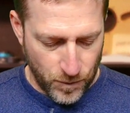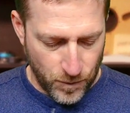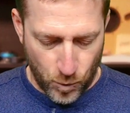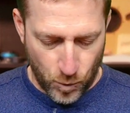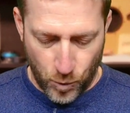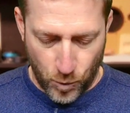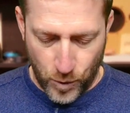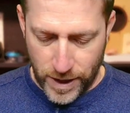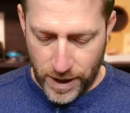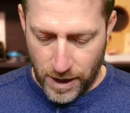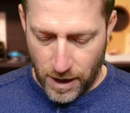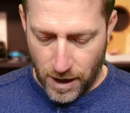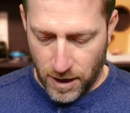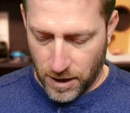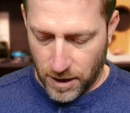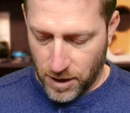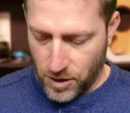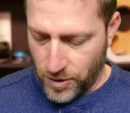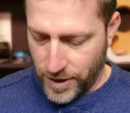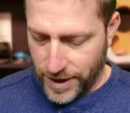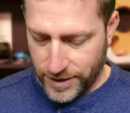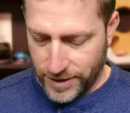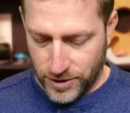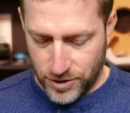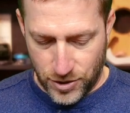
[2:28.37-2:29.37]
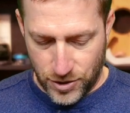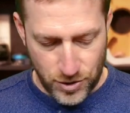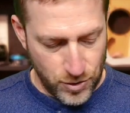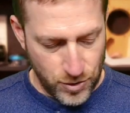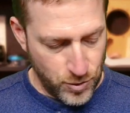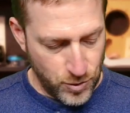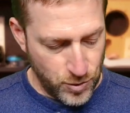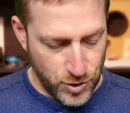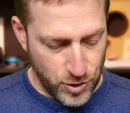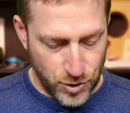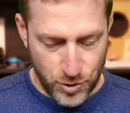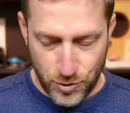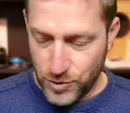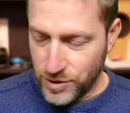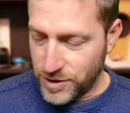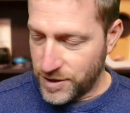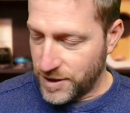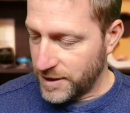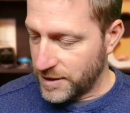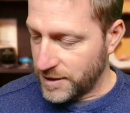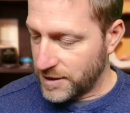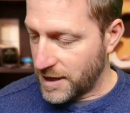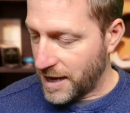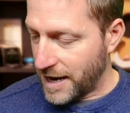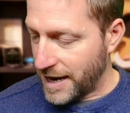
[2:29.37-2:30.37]
We are going to use
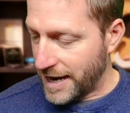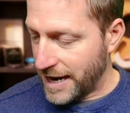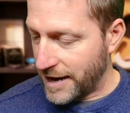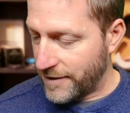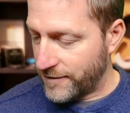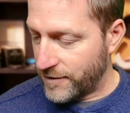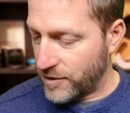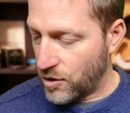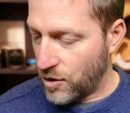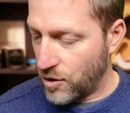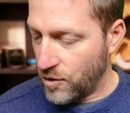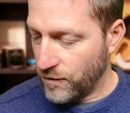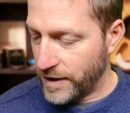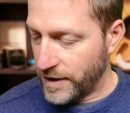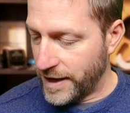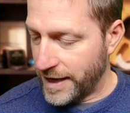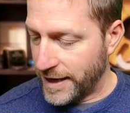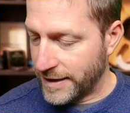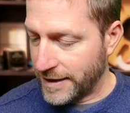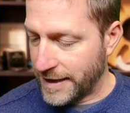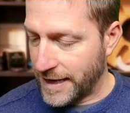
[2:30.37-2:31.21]
this. I have an overhead